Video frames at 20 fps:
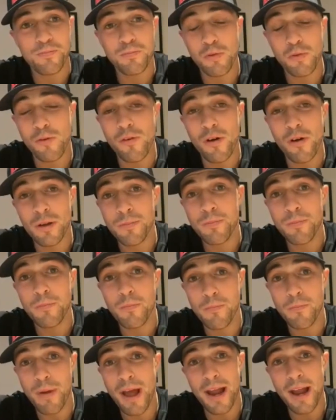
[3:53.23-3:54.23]
brother
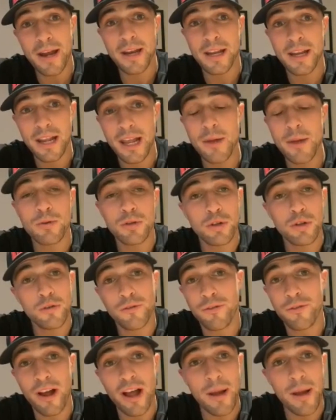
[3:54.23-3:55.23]
Ben, he was a good
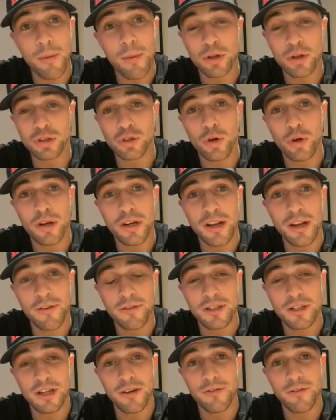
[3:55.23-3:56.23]
fighter, boxed Tony
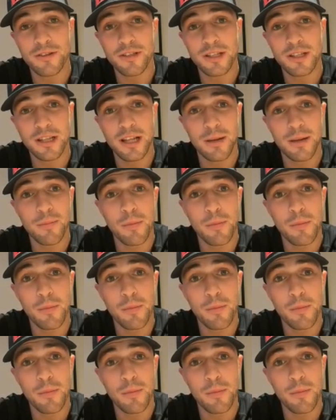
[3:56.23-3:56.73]
Jeffries and that.